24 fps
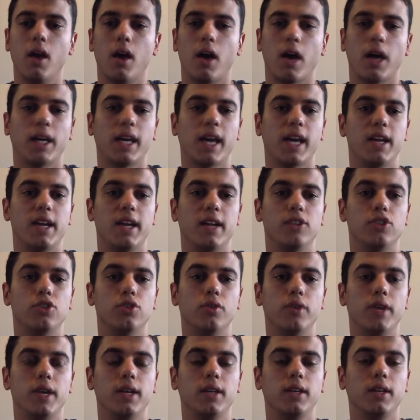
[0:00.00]
Okay, now
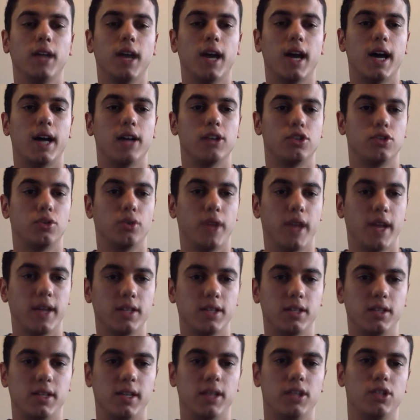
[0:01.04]
during short
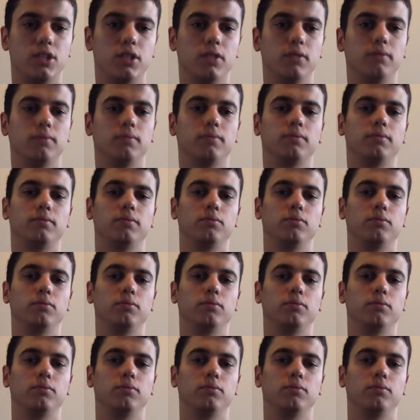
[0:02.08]
answer section,